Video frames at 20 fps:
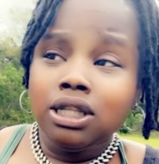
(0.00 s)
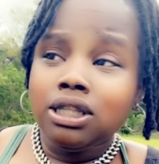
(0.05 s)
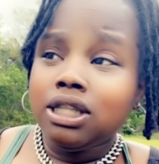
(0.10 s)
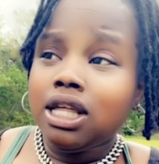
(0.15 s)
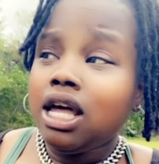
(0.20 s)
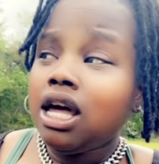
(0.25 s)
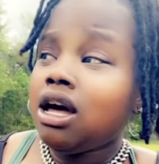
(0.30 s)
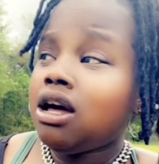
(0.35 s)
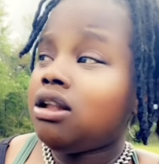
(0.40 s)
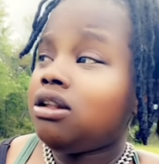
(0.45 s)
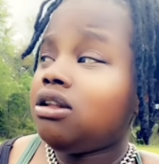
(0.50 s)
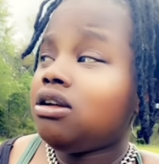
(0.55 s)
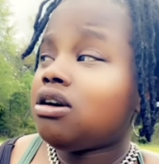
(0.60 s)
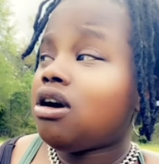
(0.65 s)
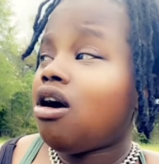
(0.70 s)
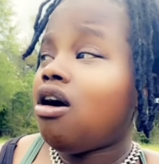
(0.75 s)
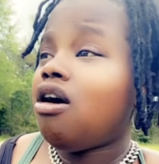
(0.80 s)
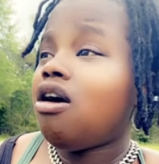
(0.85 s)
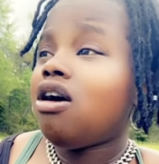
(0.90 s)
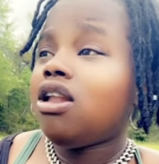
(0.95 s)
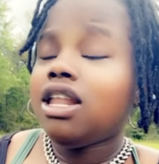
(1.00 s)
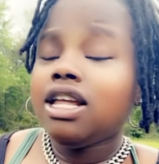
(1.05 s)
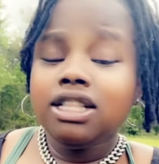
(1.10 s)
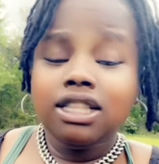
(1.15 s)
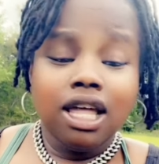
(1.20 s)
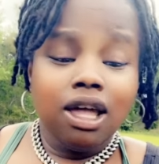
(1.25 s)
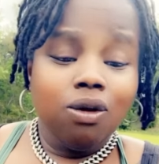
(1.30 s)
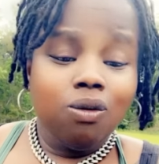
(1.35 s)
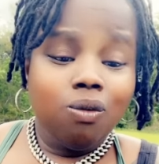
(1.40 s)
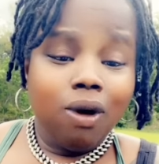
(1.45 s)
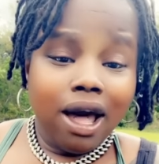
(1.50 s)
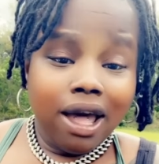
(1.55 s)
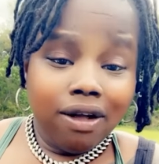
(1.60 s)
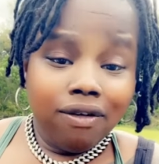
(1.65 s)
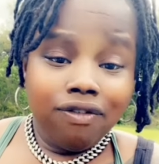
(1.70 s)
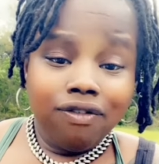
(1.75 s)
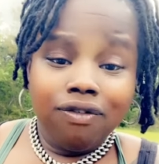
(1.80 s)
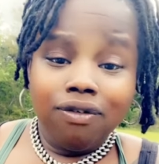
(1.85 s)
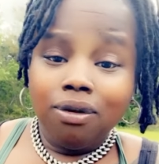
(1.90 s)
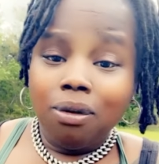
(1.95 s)
They'll look all at their
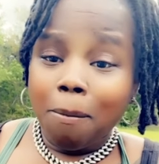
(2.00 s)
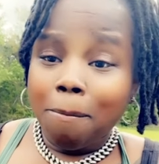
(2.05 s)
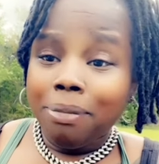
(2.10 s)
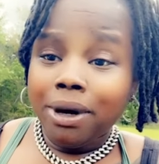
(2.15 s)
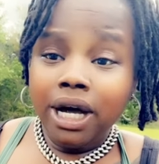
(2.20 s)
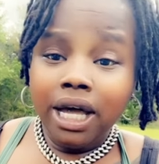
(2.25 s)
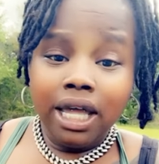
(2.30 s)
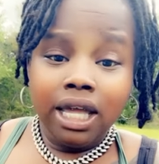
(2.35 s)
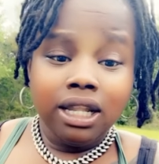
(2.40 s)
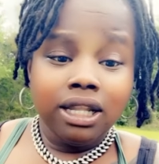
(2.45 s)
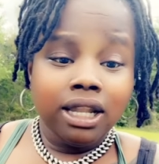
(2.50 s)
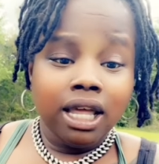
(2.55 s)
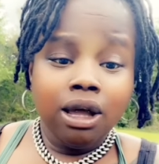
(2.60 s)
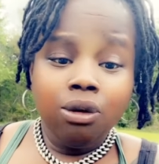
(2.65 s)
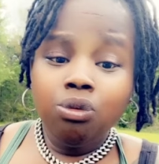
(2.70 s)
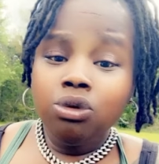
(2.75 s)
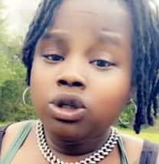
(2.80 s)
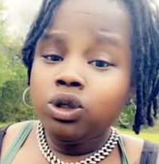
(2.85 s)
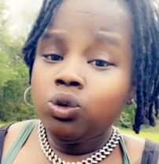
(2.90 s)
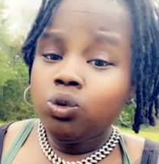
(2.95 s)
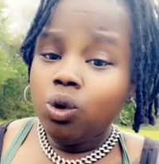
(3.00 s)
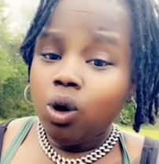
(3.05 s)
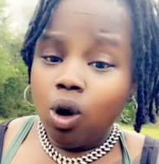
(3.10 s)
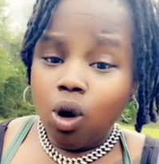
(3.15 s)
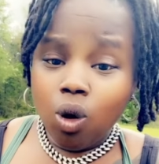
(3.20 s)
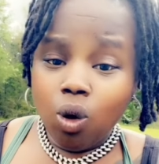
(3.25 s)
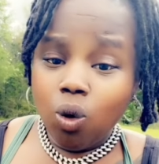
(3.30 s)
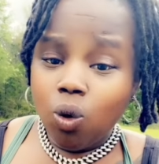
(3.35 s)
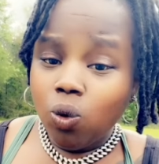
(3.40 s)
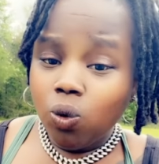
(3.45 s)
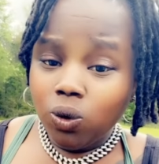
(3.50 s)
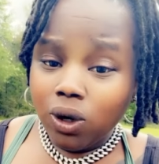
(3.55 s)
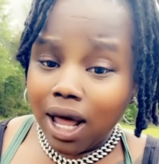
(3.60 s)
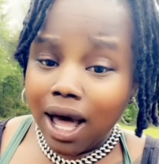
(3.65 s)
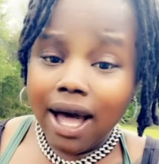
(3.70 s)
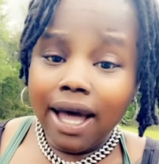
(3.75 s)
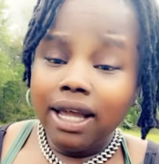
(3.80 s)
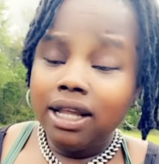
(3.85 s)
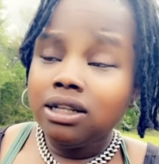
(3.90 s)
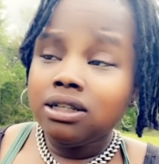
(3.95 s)
wife, but they will do a whole
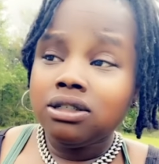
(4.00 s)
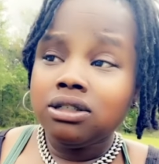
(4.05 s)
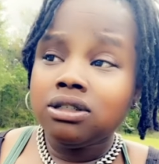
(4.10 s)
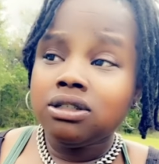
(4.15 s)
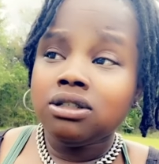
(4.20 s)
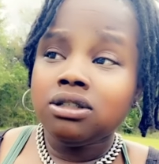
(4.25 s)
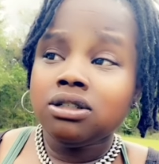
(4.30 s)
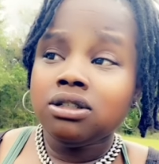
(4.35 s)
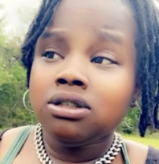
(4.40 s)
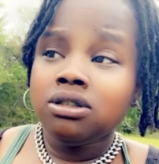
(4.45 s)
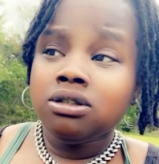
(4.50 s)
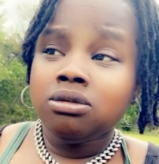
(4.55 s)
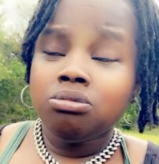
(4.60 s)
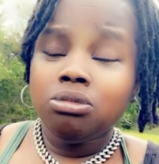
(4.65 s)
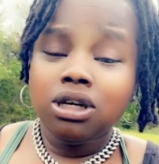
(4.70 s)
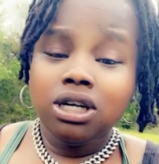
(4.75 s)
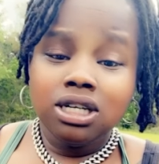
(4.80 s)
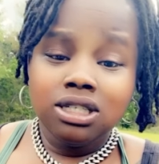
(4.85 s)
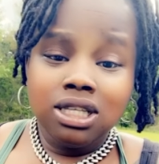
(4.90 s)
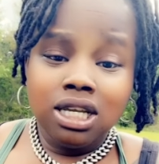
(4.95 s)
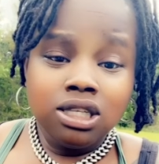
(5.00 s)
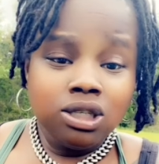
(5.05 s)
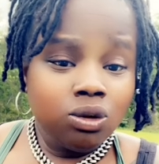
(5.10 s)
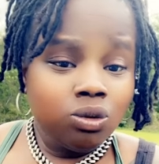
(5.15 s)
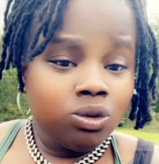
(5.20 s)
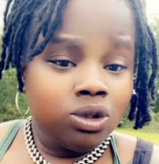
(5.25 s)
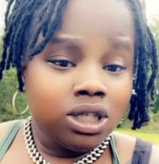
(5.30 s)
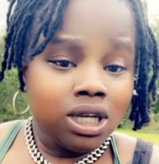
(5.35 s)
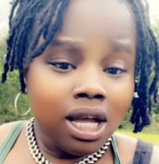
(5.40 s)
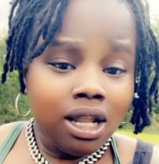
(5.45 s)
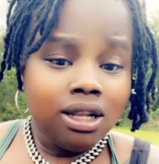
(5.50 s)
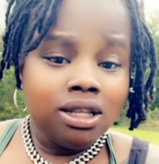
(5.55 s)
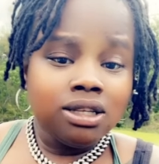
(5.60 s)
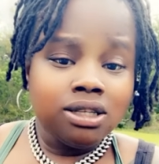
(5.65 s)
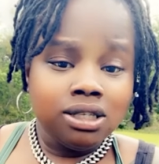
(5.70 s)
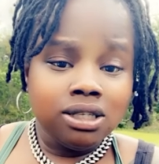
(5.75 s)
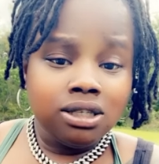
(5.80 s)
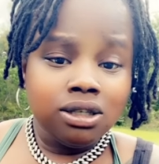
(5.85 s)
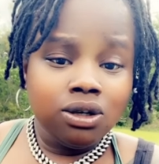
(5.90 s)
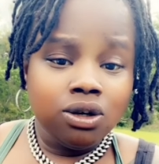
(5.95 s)
lot because they so
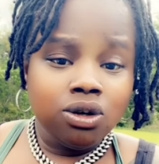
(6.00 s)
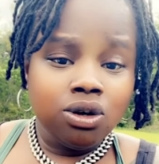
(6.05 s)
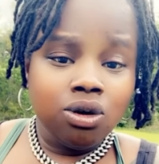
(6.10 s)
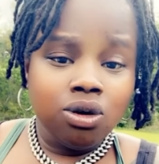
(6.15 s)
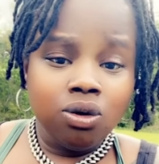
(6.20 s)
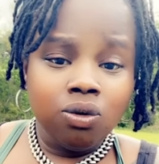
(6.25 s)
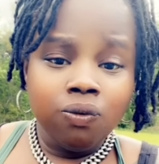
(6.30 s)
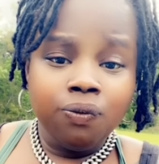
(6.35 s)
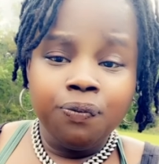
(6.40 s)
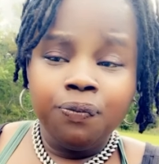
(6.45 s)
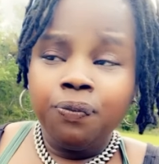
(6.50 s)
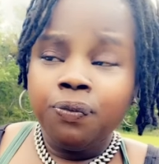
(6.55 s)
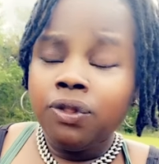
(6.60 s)
jealous, you know.